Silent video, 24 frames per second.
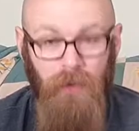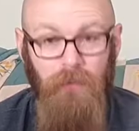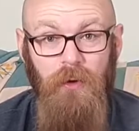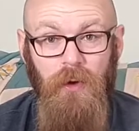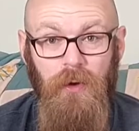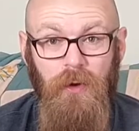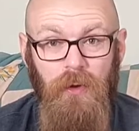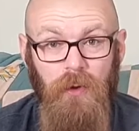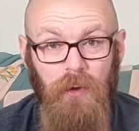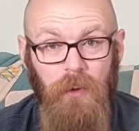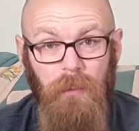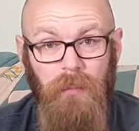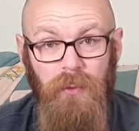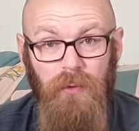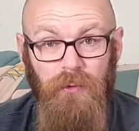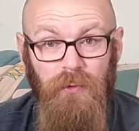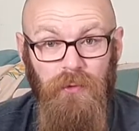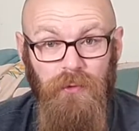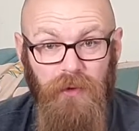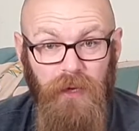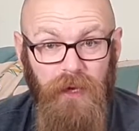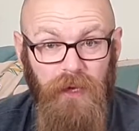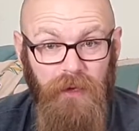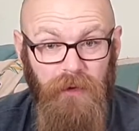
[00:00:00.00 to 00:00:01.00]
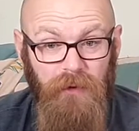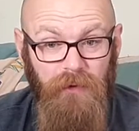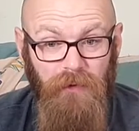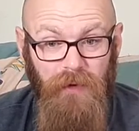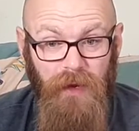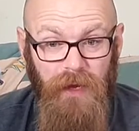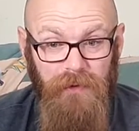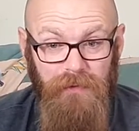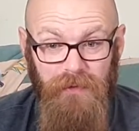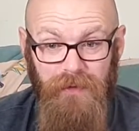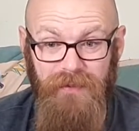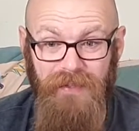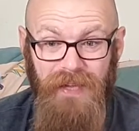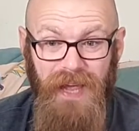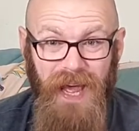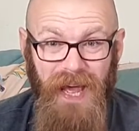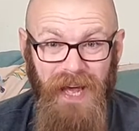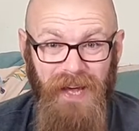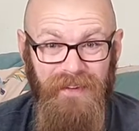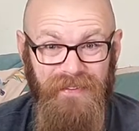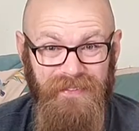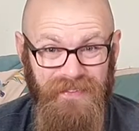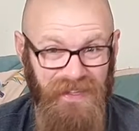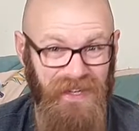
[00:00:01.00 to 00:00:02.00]
got a lot of booze kicking around this
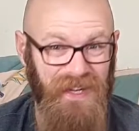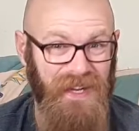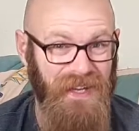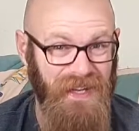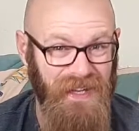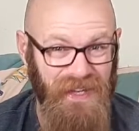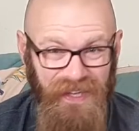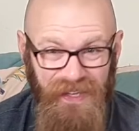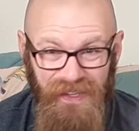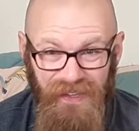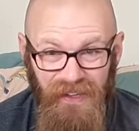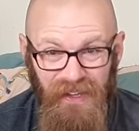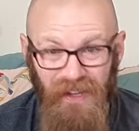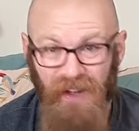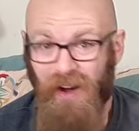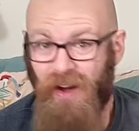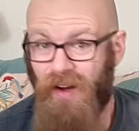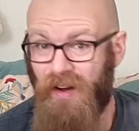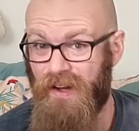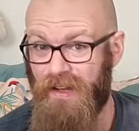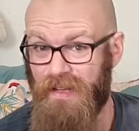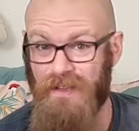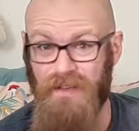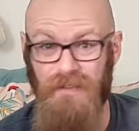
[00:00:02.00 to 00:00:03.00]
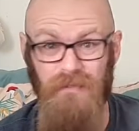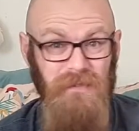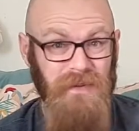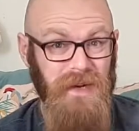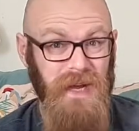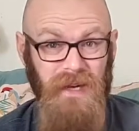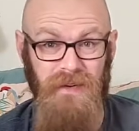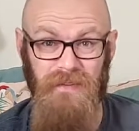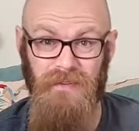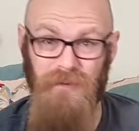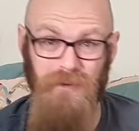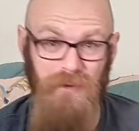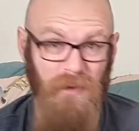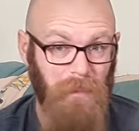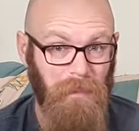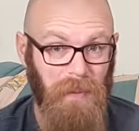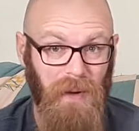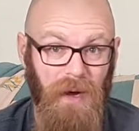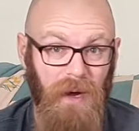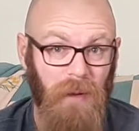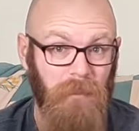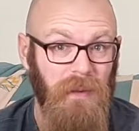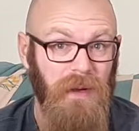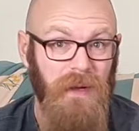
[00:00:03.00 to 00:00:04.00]
house. I live next to a
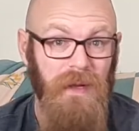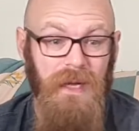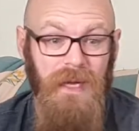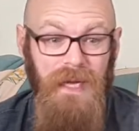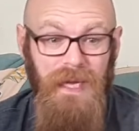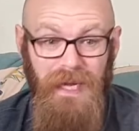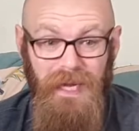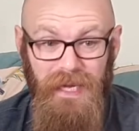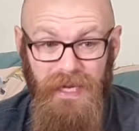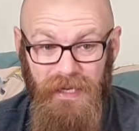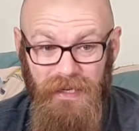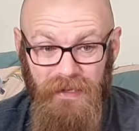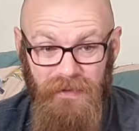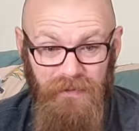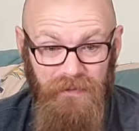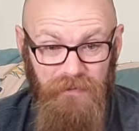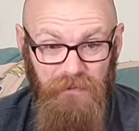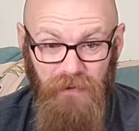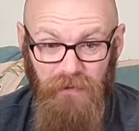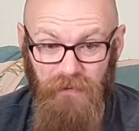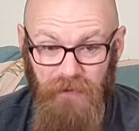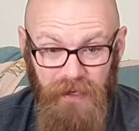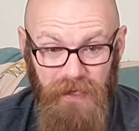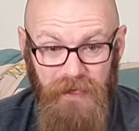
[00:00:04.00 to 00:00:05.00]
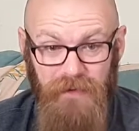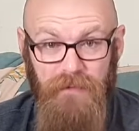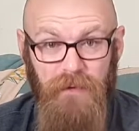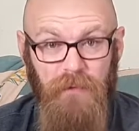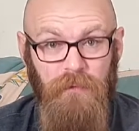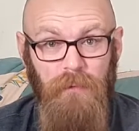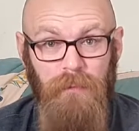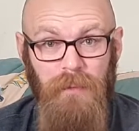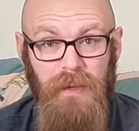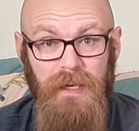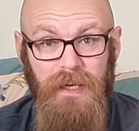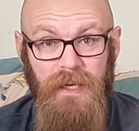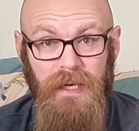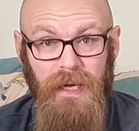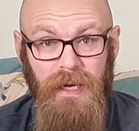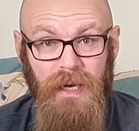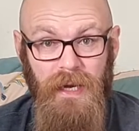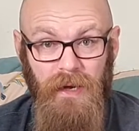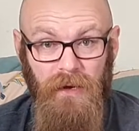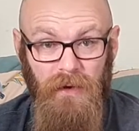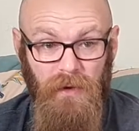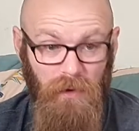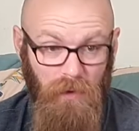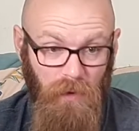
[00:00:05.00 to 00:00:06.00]
pub. It is very easy for me to get
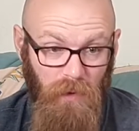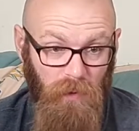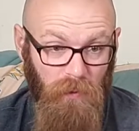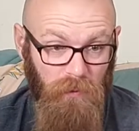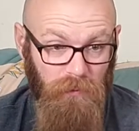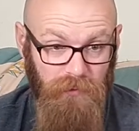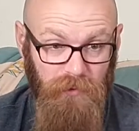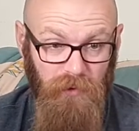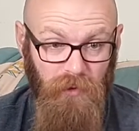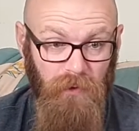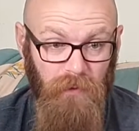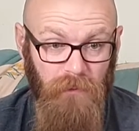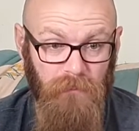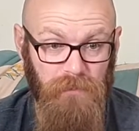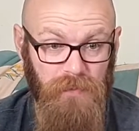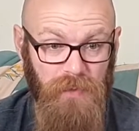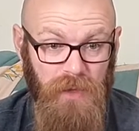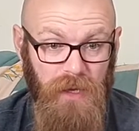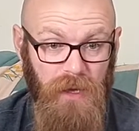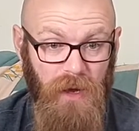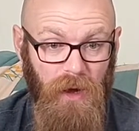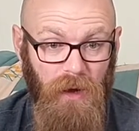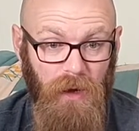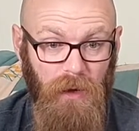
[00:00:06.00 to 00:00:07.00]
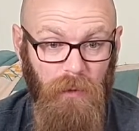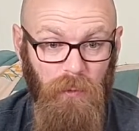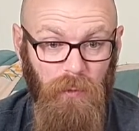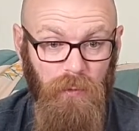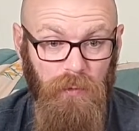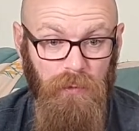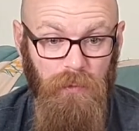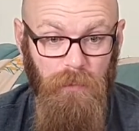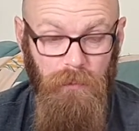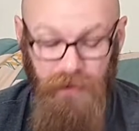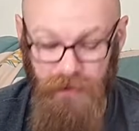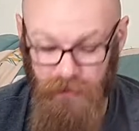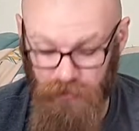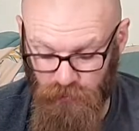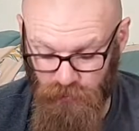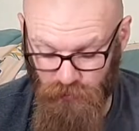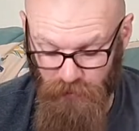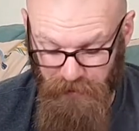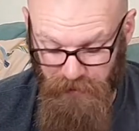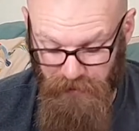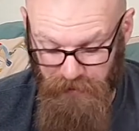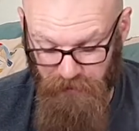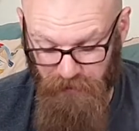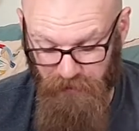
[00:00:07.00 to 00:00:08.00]
alcohol, so I wouldn't be
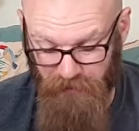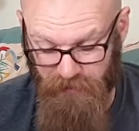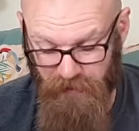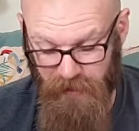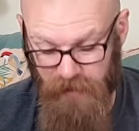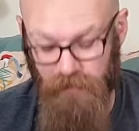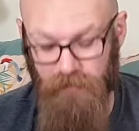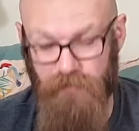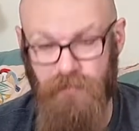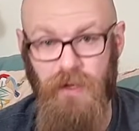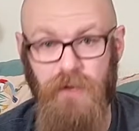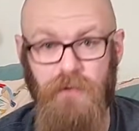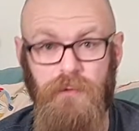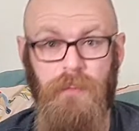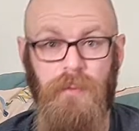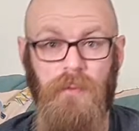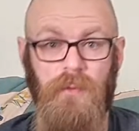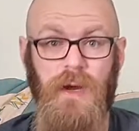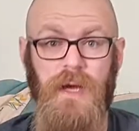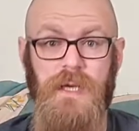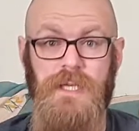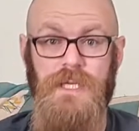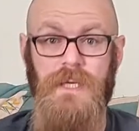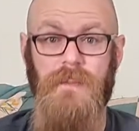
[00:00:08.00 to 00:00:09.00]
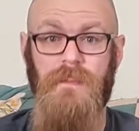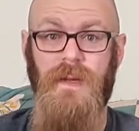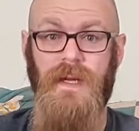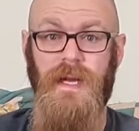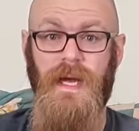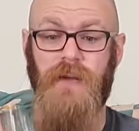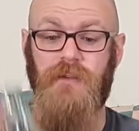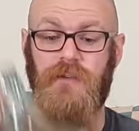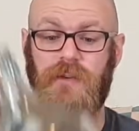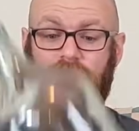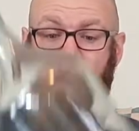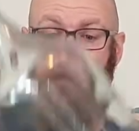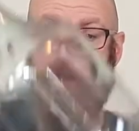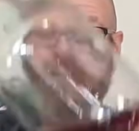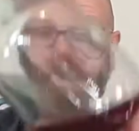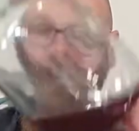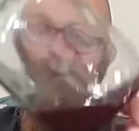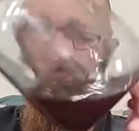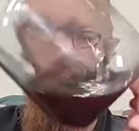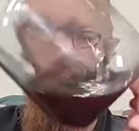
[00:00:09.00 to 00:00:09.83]
drinking this out of desperation, but as you can see,